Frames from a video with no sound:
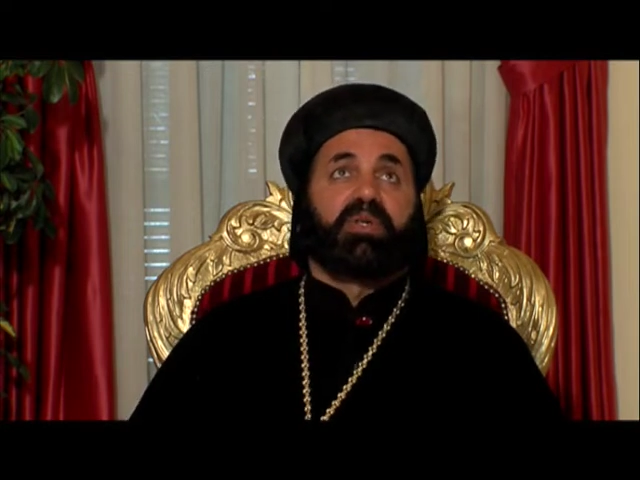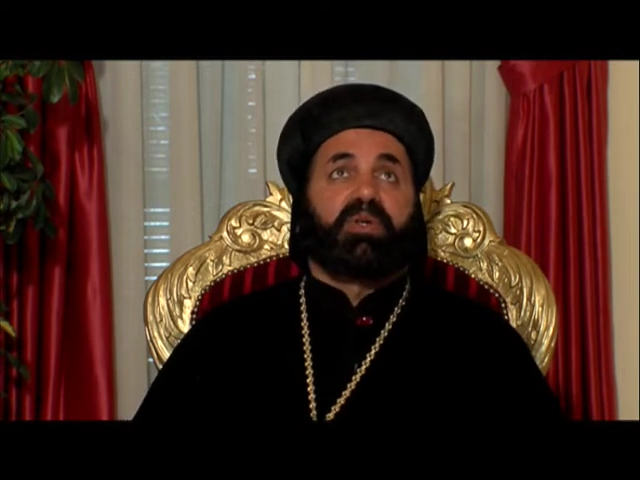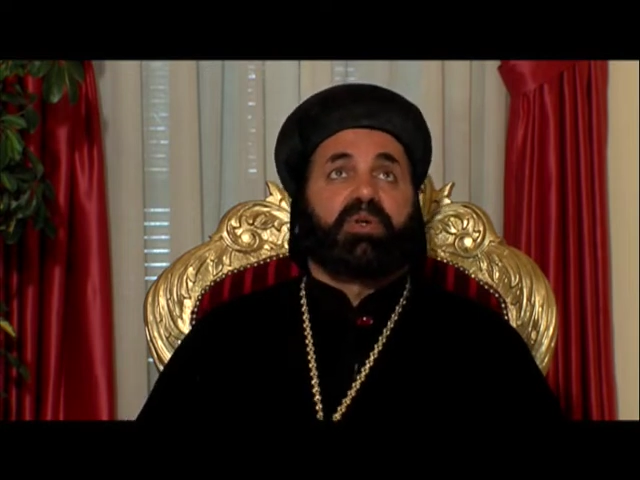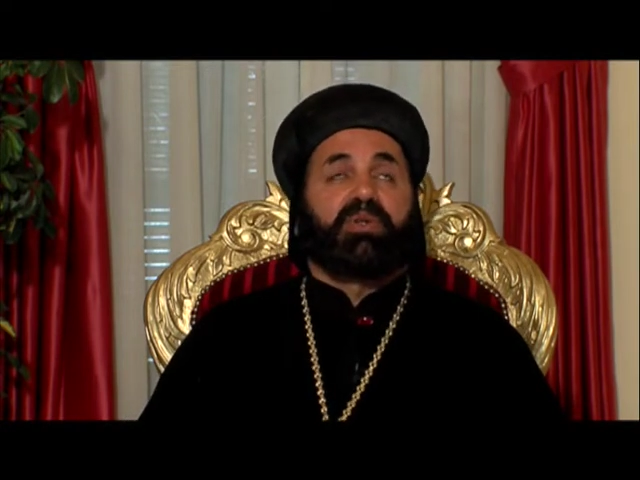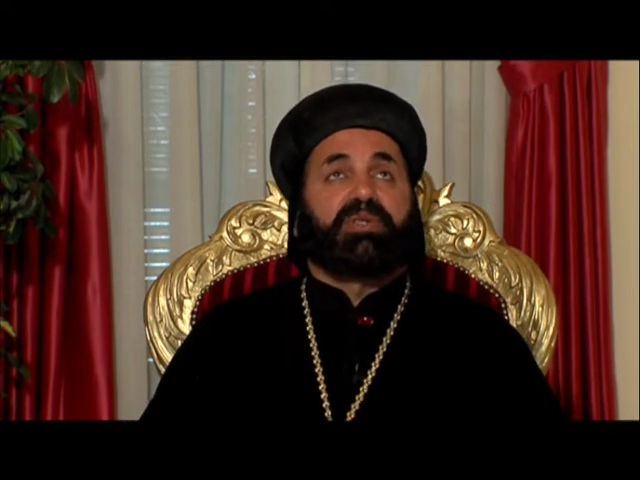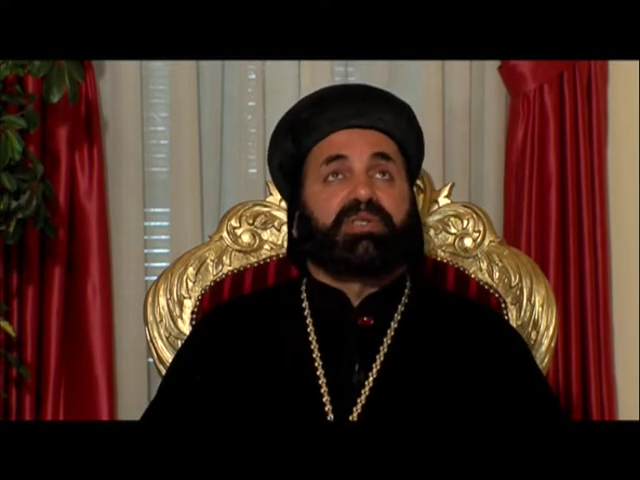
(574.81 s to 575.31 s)

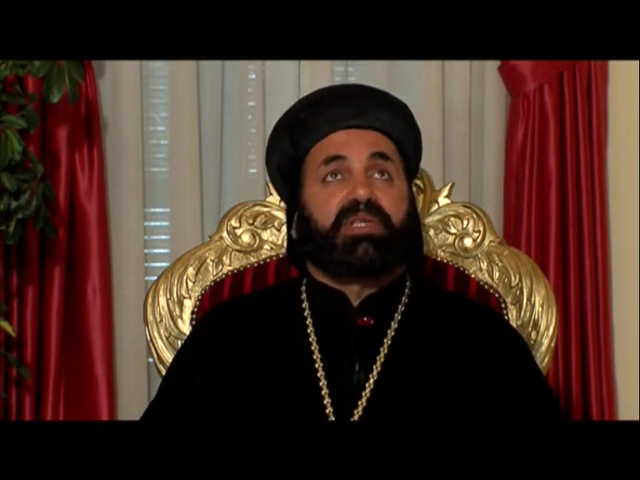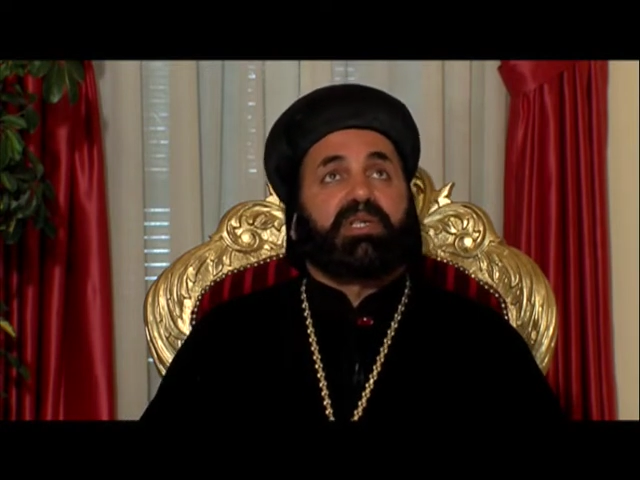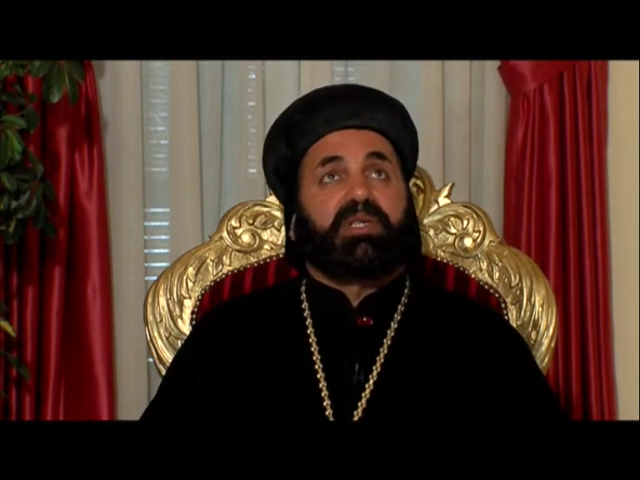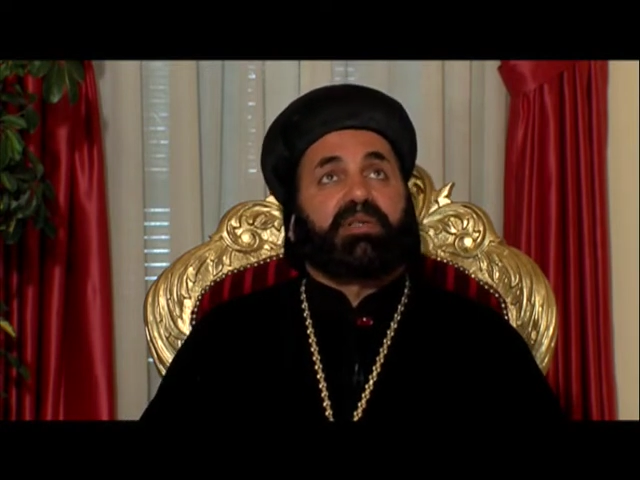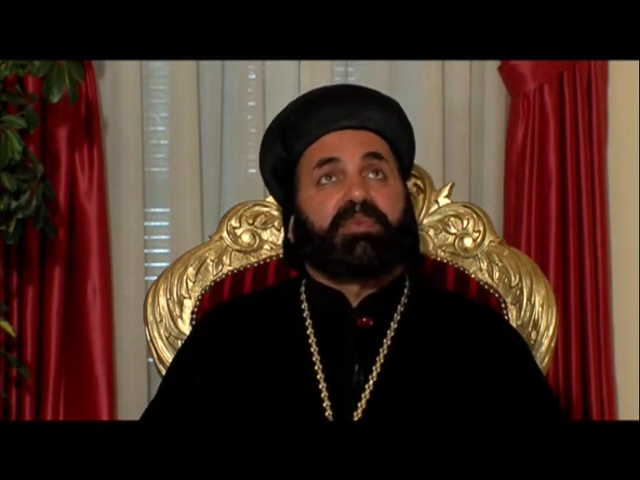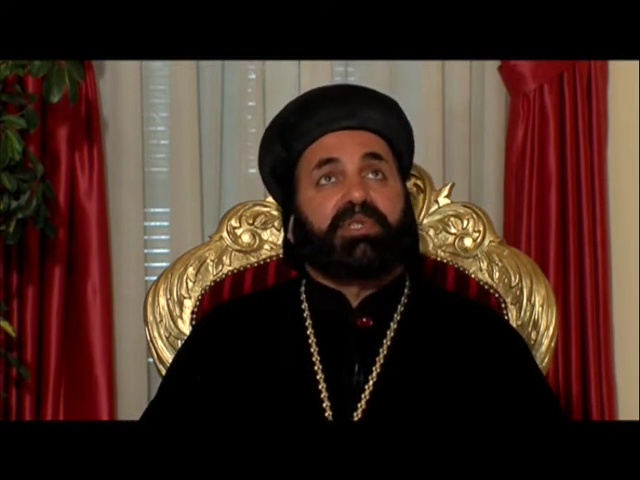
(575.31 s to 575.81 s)
all
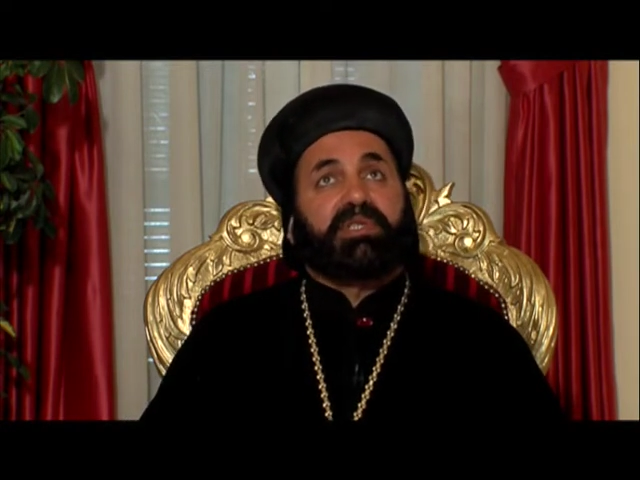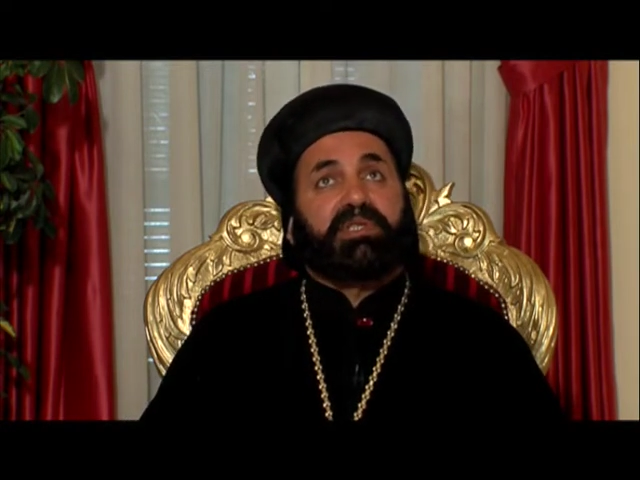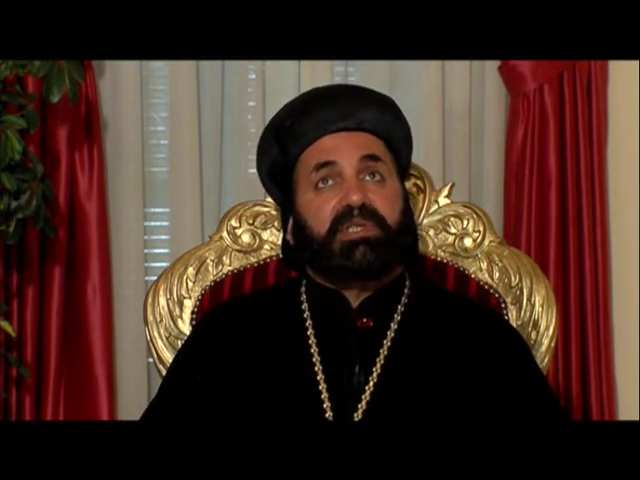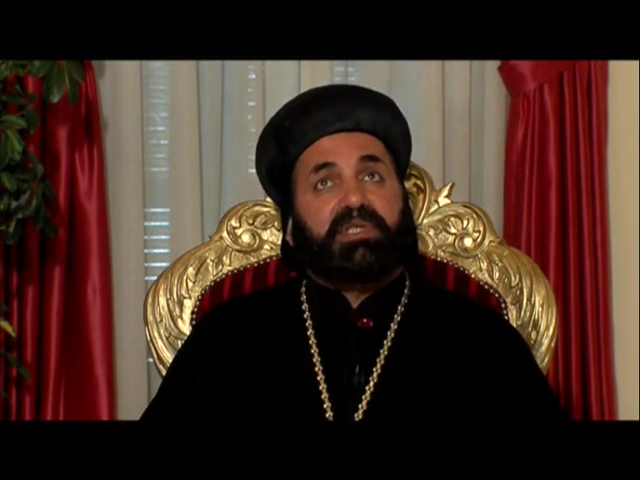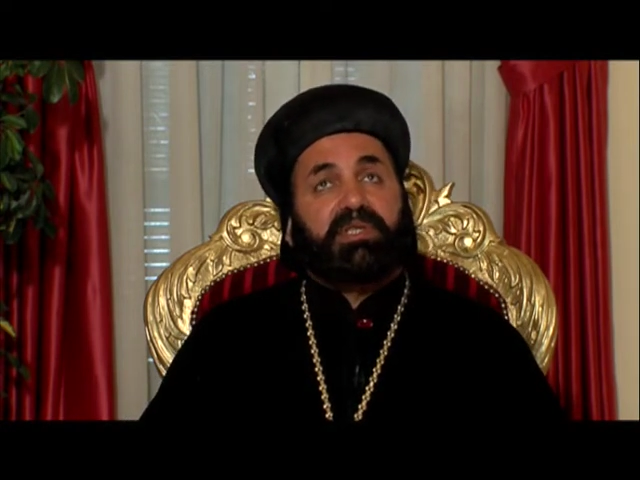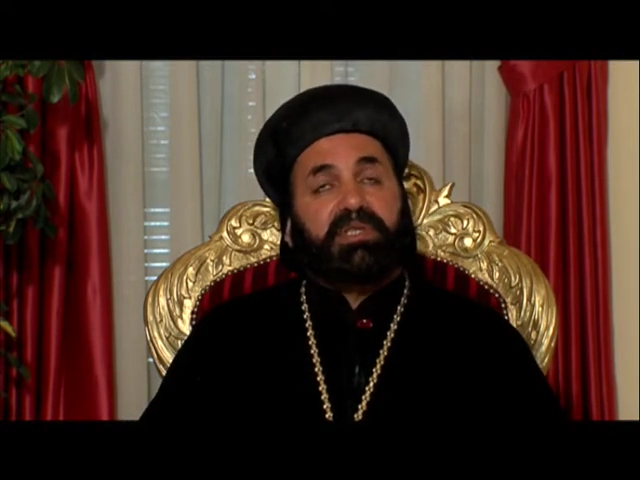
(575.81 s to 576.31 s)
the
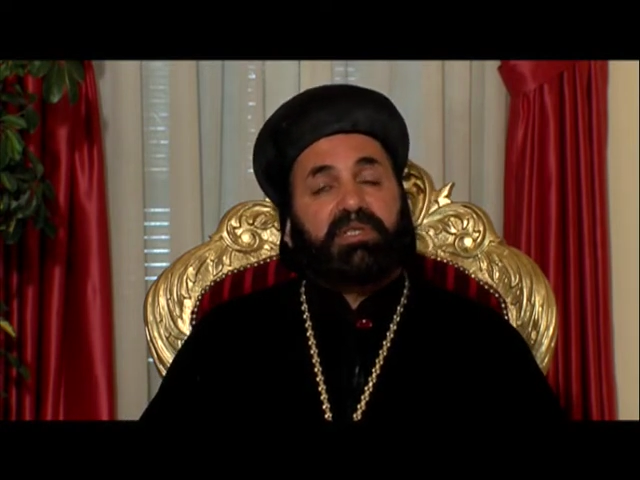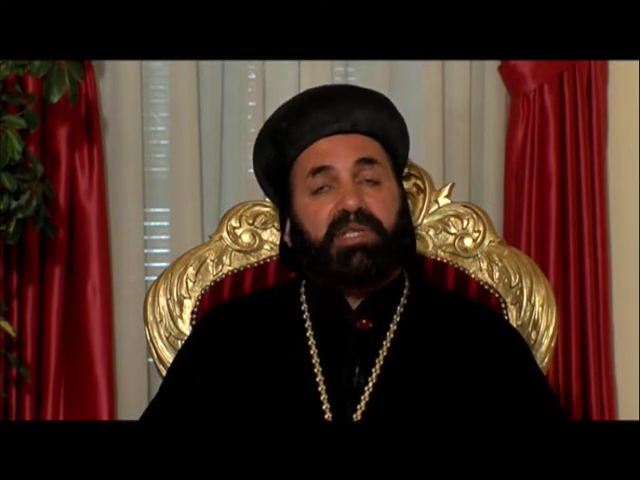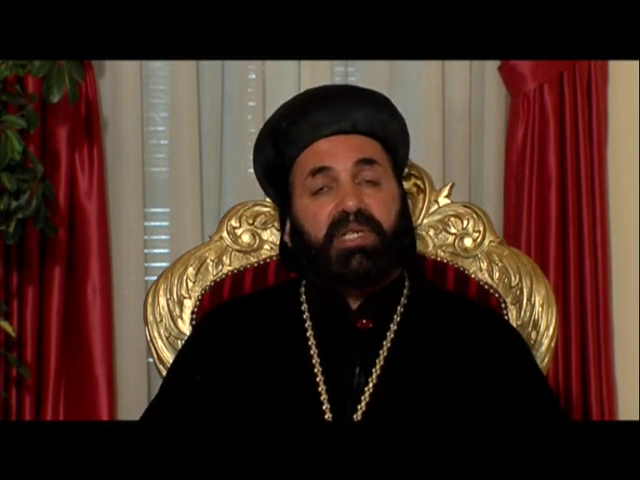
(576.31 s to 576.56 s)
presidents